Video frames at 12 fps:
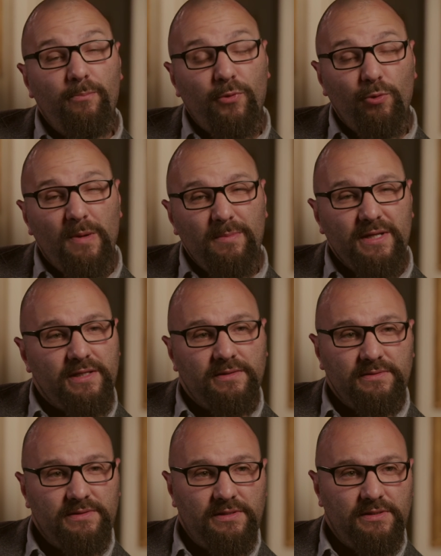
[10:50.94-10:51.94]
probably
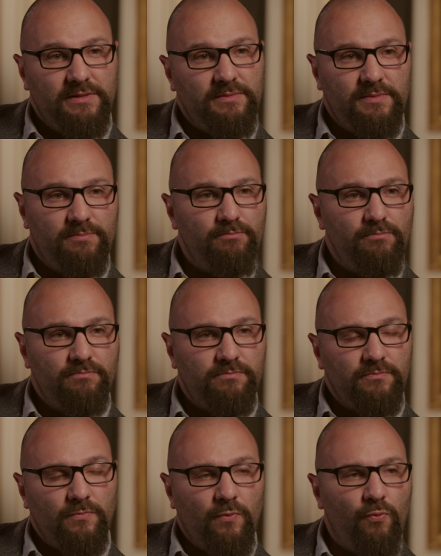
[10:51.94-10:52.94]
the... the
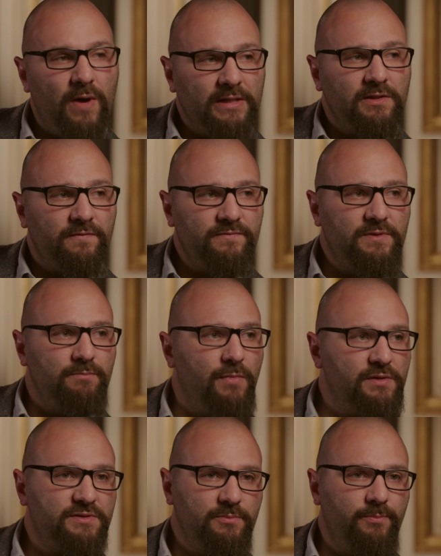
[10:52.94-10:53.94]
One of the
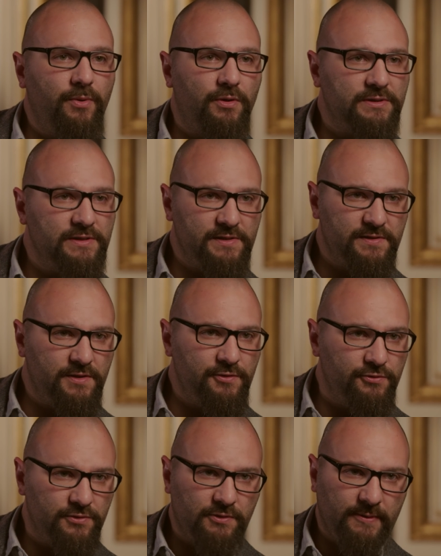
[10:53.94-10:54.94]
most important
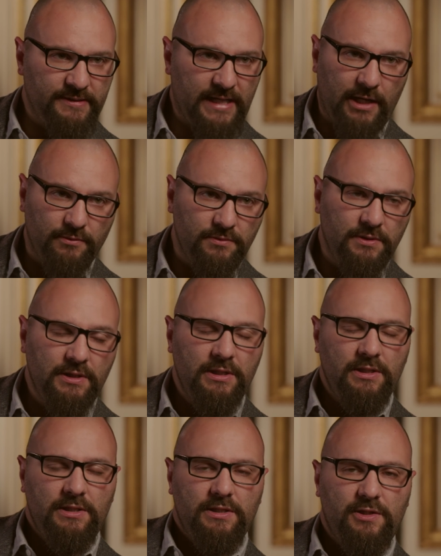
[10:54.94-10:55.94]
institutions right now
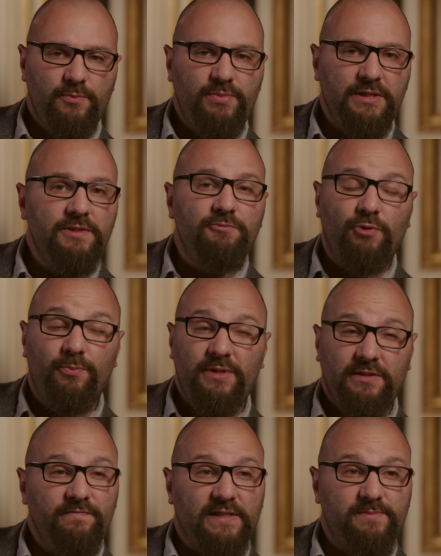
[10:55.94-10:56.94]
could be the
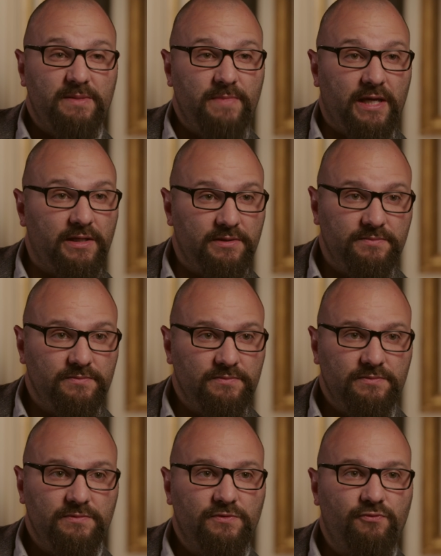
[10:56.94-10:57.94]
European Investment Bank,
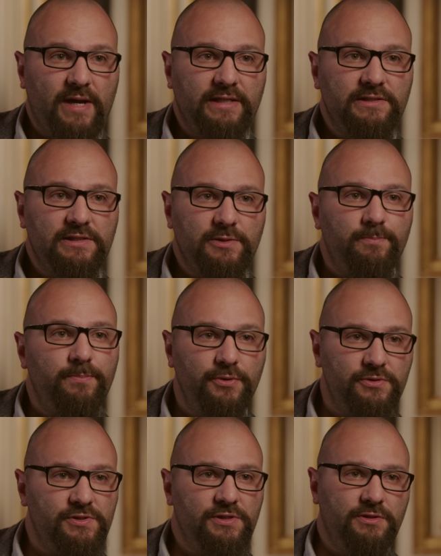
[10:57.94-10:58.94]
trying to
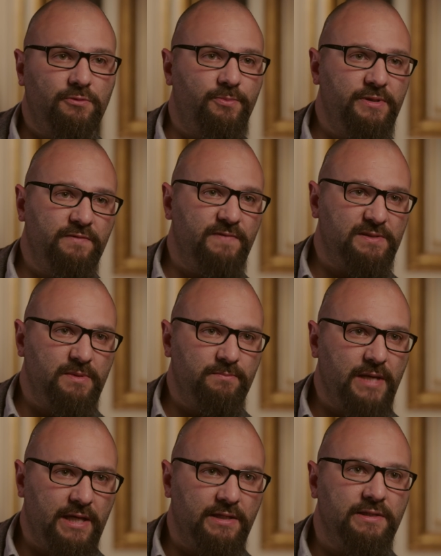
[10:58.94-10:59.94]
push the European
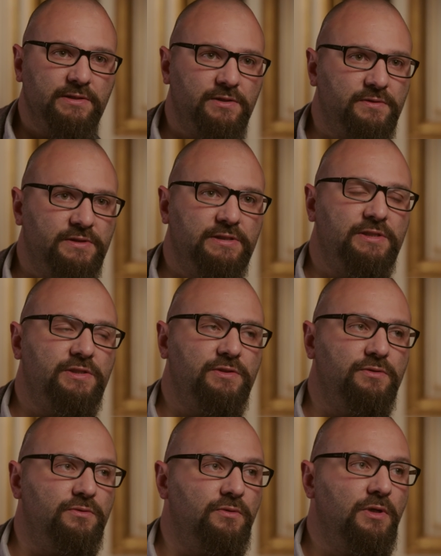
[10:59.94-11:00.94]
Investment Bank in order to
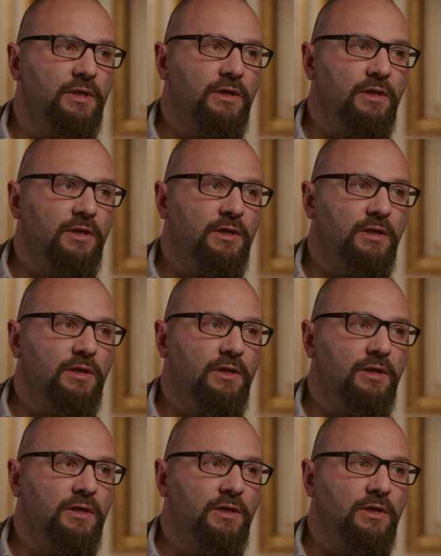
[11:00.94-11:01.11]
uh,